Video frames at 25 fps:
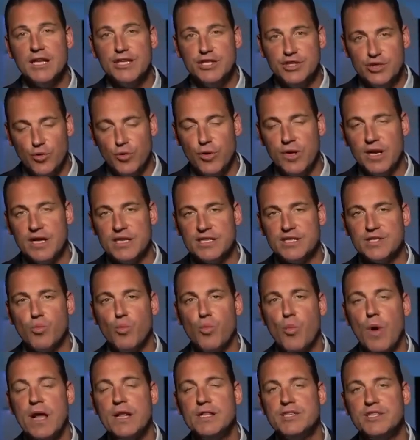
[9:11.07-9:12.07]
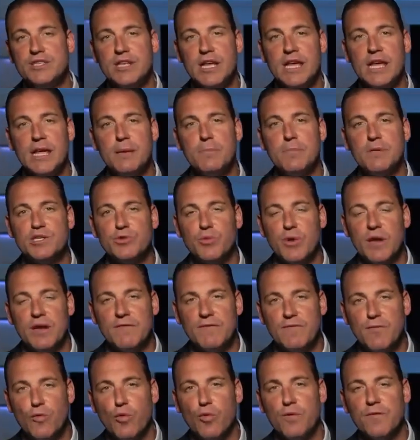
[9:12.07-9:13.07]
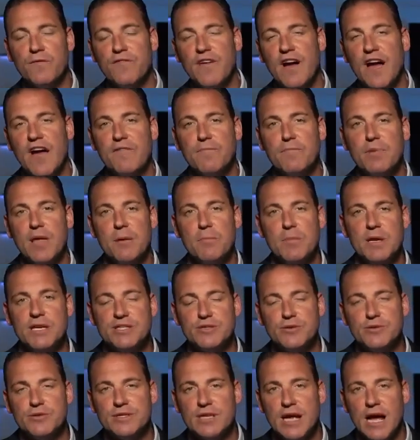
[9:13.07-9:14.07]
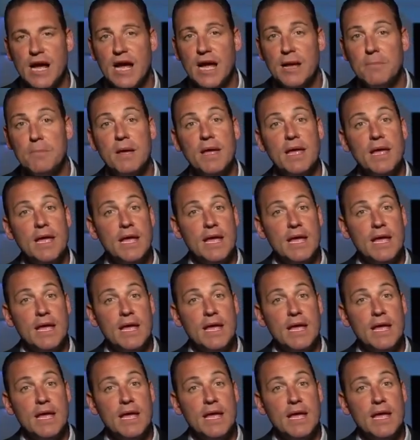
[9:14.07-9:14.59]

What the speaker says: Join us Wednesday between 4 and 5 p.m. Eastern Time.